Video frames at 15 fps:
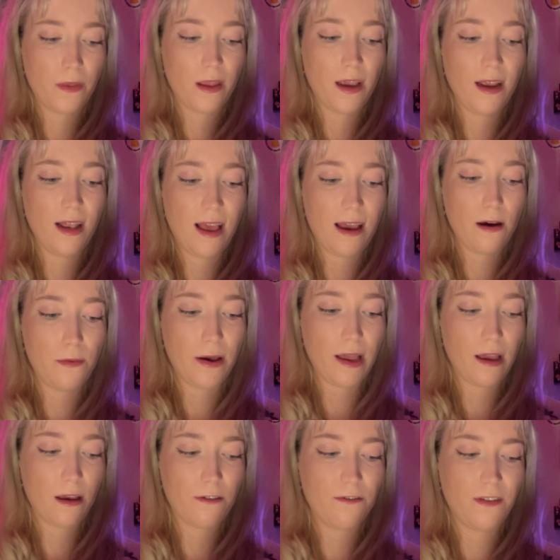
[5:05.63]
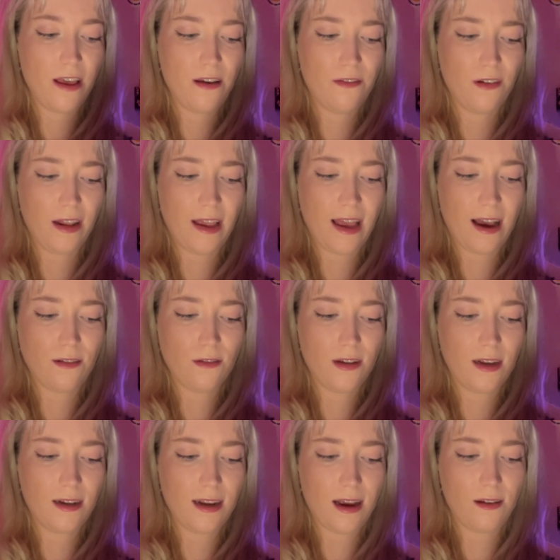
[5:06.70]
He lay awake, fearfully
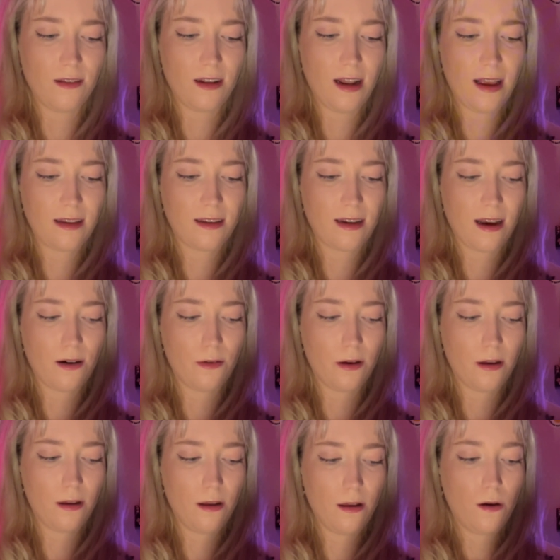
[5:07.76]
counting down the next hour.